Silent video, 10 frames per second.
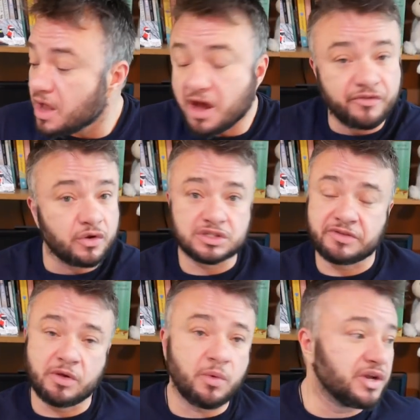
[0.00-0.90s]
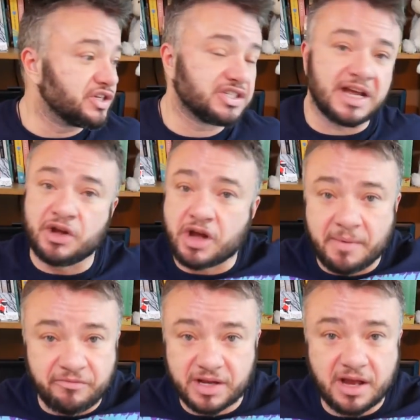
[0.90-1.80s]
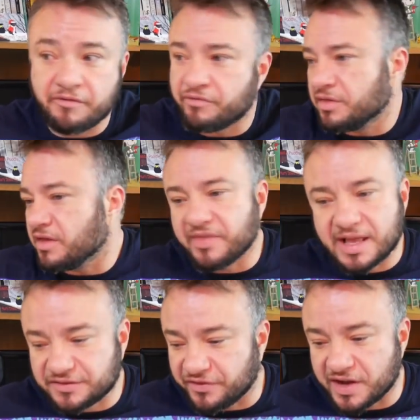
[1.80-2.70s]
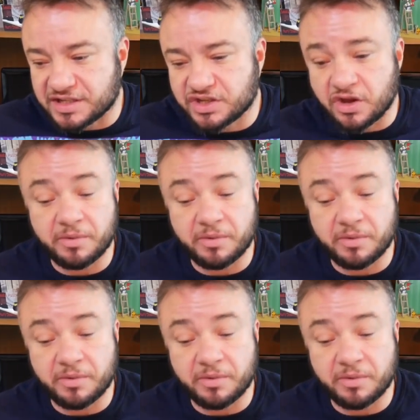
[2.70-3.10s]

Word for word: Of course, if you wanted to say, look, I'm in recovery, then that's fine too,